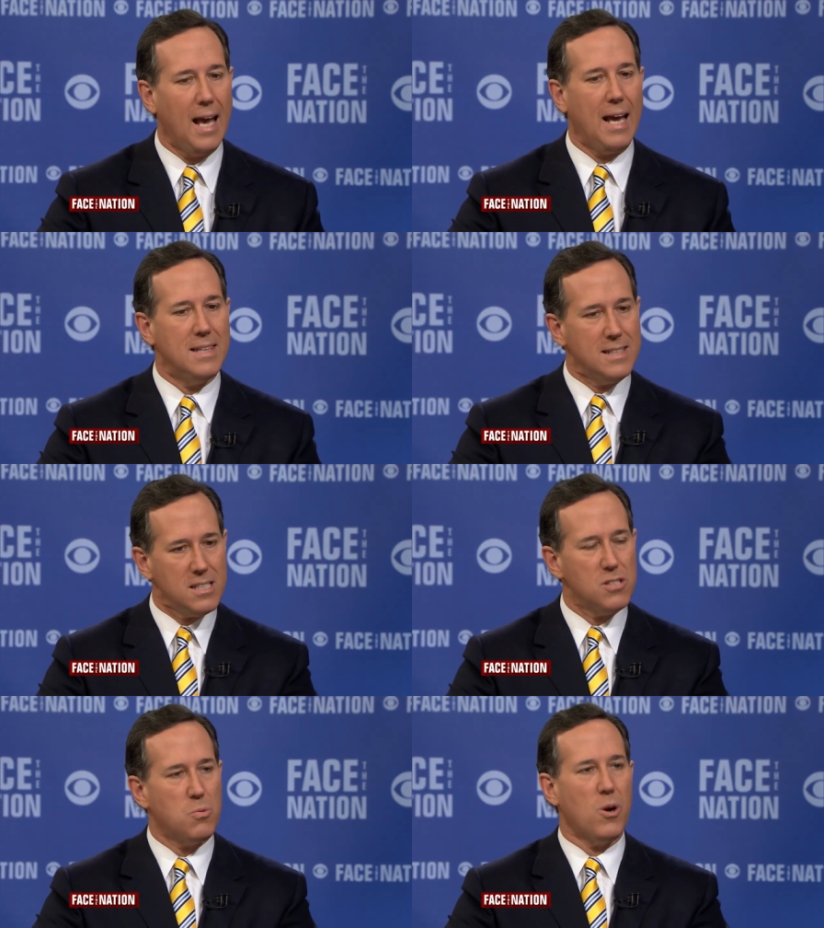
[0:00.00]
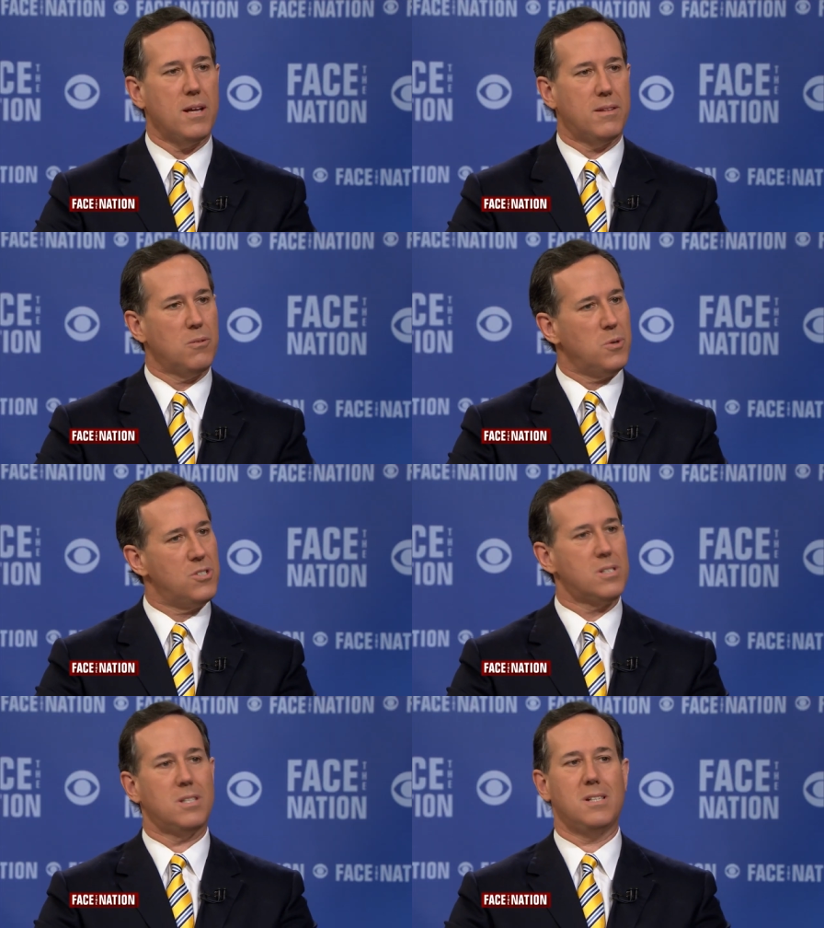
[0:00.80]
And this is where I think we
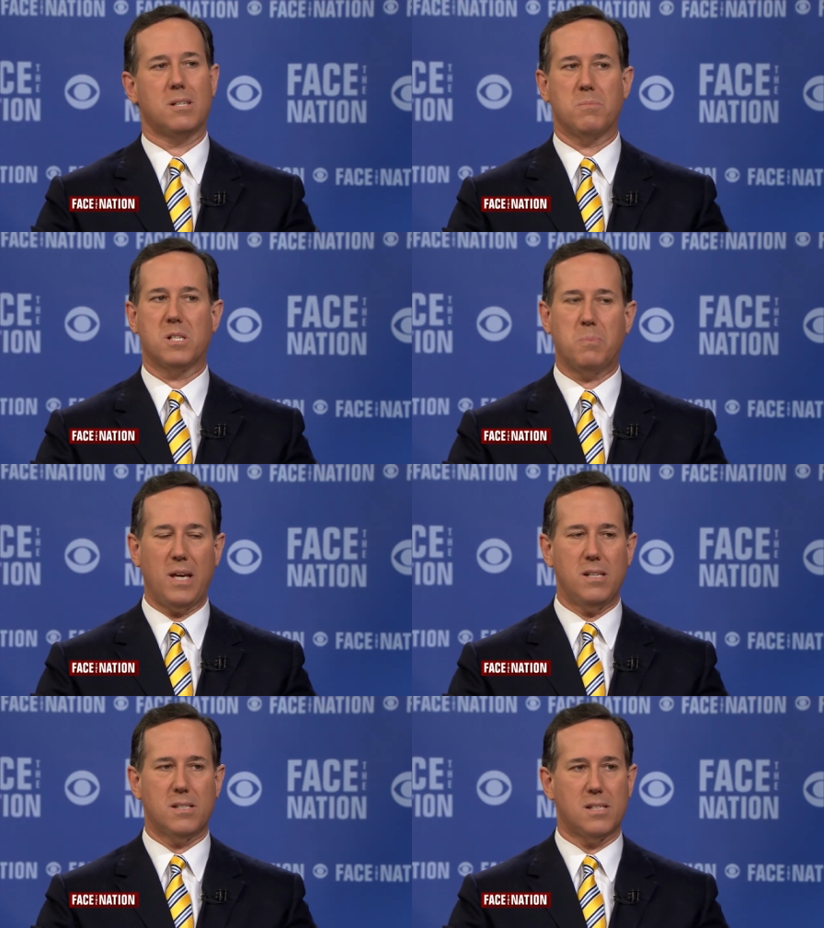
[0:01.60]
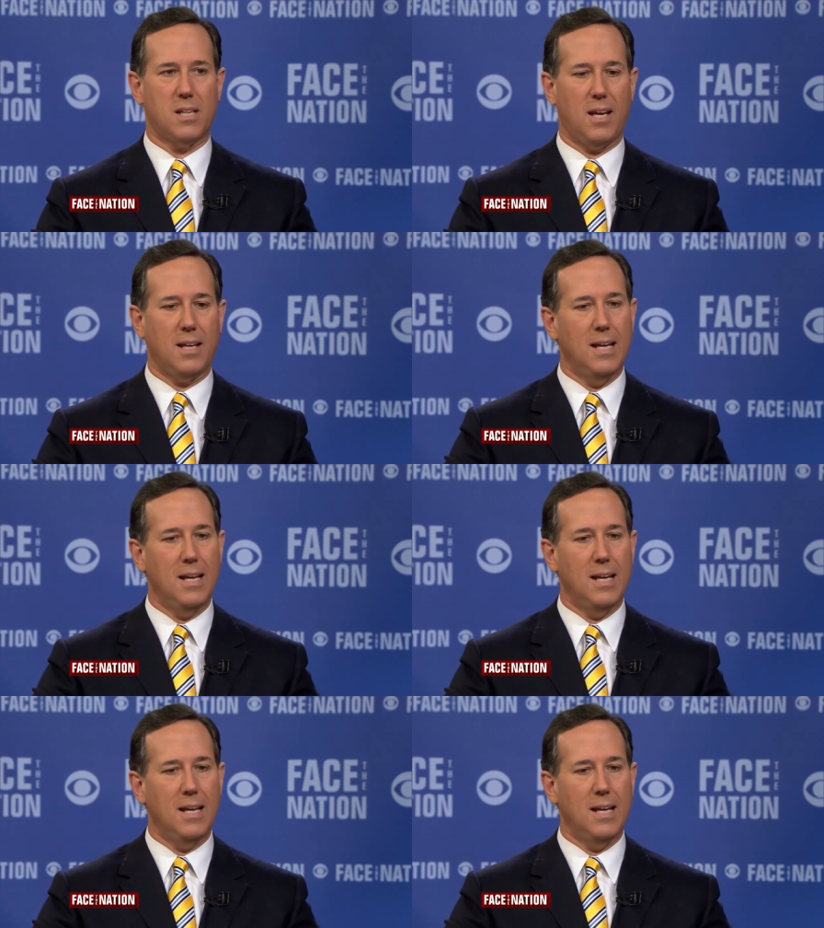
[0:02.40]
just need some space to say,